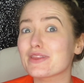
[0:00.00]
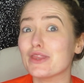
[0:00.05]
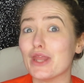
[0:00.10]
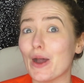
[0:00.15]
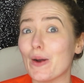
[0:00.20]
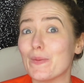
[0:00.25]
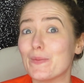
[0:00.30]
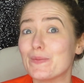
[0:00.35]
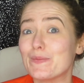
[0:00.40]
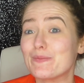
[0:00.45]

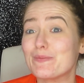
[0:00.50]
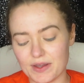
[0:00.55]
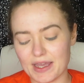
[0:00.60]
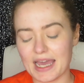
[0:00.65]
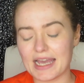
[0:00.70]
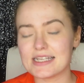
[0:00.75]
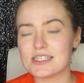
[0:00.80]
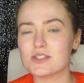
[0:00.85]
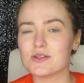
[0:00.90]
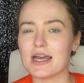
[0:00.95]
No.
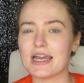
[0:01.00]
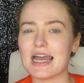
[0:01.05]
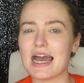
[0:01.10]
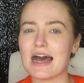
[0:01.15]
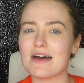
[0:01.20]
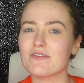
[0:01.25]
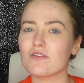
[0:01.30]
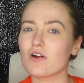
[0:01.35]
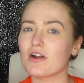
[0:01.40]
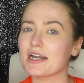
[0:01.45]
Okay, so I
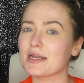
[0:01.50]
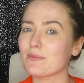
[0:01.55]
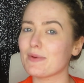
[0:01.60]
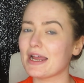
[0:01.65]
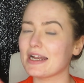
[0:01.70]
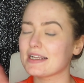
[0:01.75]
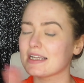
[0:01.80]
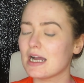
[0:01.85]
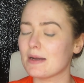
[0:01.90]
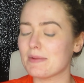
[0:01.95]
have already
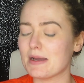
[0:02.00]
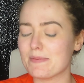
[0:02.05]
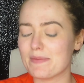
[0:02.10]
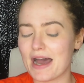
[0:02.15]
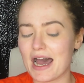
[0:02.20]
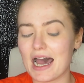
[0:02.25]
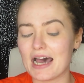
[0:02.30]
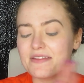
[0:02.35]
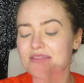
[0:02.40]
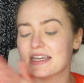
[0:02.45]
went and got my
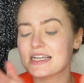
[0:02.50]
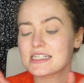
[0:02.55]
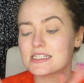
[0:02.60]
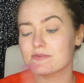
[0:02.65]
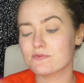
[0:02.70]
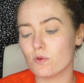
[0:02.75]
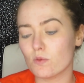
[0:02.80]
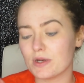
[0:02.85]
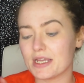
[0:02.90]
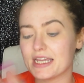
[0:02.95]
bath,
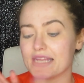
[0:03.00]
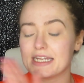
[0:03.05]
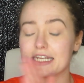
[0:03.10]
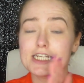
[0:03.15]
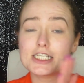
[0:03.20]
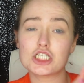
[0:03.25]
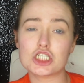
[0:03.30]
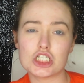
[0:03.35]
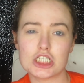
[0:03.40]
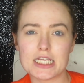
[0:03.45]

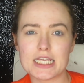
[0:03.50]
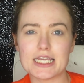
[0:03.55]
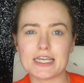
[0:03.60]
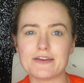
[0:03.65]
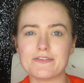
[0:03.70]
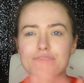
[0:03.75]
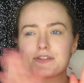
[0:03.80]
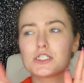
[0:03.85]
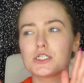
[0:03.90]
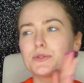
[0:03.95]
exfoliated,
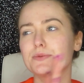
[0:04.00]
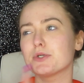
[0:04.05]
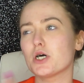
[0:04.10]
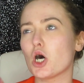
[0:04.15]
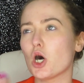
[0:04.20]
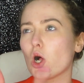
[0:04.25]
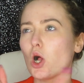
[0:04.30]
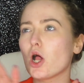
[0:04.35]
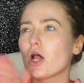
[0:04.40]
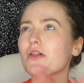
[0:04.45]
shaved,
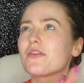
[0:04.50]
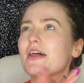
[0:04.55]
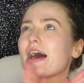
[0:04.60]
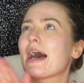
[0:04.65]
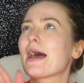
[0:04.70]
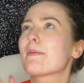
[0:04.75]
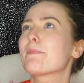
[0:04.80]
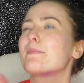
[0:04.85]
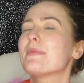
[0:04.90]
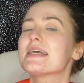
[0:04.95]
all
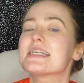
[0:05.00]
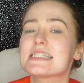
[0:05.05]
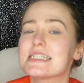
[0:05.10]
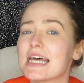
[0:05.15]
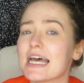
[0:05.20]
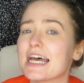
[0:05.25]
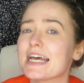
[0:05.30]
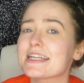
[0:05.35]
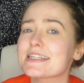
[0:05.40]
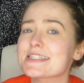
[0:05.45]
that
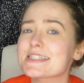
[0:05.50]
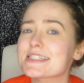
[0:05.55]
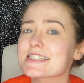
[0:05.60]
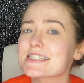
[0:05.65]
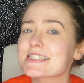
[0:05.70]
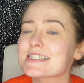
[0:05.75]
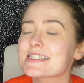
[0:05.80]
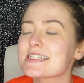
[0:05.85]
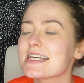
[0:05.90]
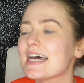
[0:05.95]

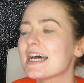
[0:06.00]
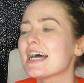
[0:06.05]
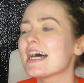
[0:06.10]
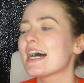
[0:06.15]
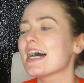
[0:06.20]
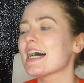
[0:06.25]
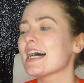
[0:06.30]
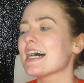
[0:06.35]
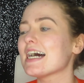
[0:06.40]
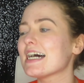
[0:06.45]
business,
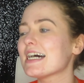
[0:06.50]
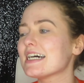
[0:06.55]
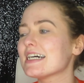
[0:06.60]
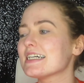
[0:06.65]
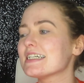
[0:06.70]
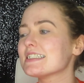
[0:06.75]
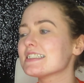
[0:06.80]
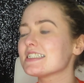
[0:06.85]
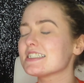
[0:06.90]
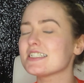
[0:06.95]

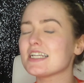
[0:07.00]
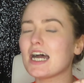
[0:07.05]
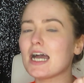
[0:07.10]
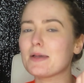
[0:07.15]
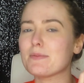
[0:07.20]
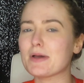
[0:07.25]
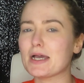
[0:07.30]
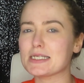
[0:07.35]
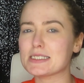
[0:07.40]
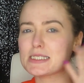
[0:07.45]
and
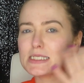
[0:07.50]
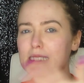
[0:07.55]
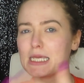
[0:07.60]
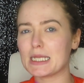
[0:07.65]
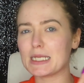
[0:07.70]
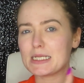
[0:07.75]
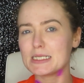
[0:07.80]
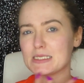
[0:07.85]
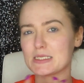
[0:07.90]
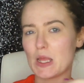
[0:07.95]
now my
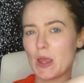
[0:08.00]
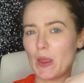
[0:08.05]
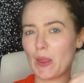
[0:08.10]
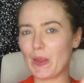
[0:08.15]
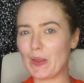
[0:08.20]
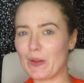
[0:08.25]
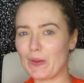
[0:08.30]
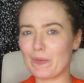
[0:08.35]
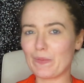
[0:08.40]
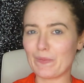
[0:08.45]
skin is
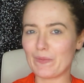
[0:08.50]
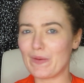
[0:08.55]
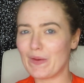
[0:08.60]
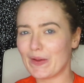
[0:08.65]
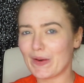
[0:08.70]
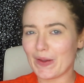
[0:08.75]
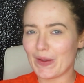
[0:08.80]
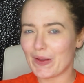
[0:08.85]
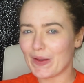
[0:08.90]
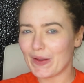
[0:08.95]
all
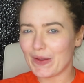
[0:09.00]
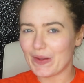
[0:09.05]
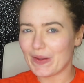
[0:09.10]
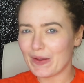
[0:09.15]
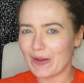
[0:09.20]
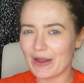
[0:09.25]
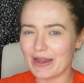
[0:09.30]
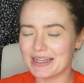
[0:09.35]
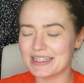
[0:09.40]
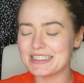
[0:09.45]

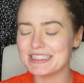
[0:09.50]
ready.